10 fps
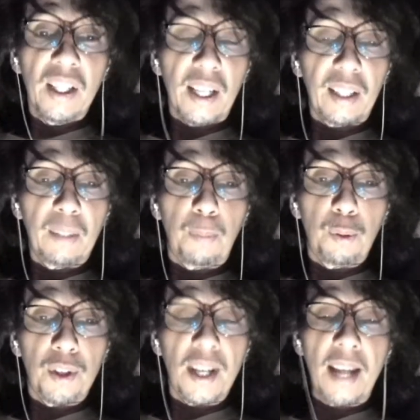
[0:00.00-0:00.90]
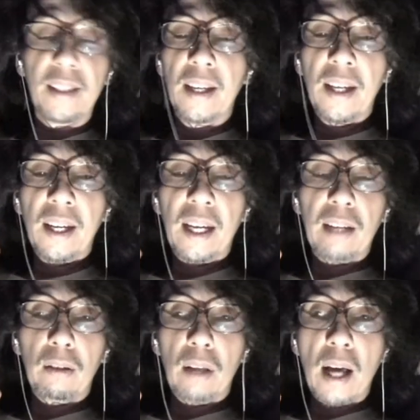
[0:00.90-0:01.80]
like in the post said,
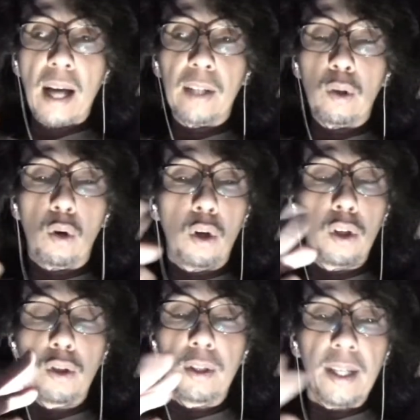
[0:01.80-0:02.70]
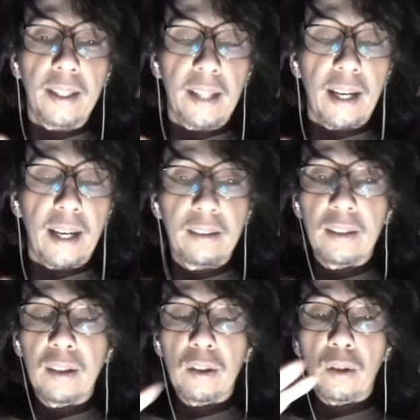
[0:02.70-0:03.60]
It'll hide all your data,
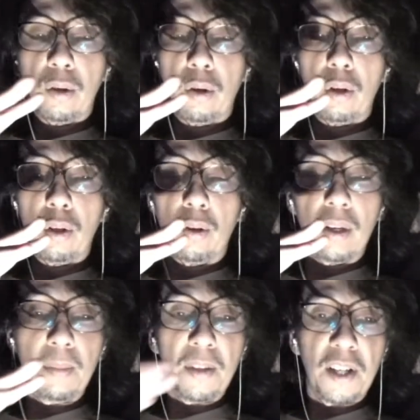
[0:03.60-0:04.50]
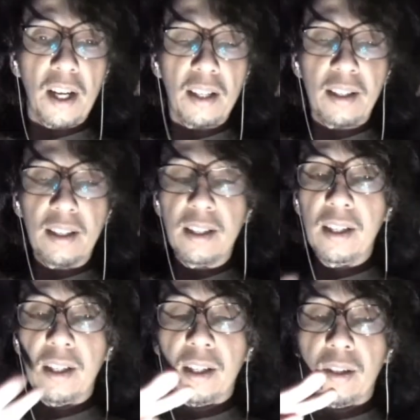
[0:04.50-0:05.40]
all your images,
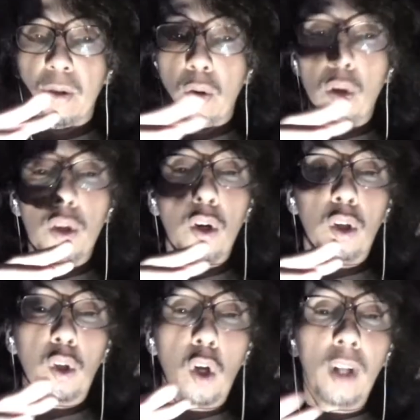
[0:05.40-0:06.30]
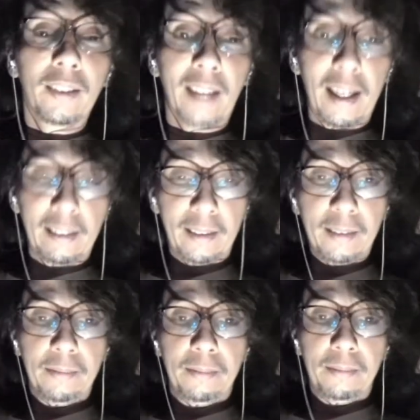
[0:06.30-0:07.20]
all your content
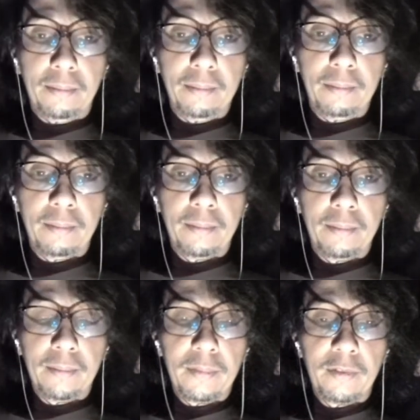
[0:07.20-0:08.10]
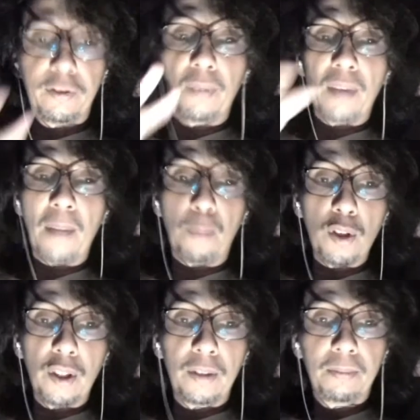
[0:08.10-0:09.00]
from that
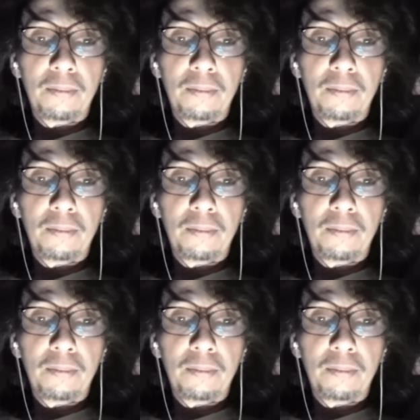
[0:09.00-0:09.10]
person.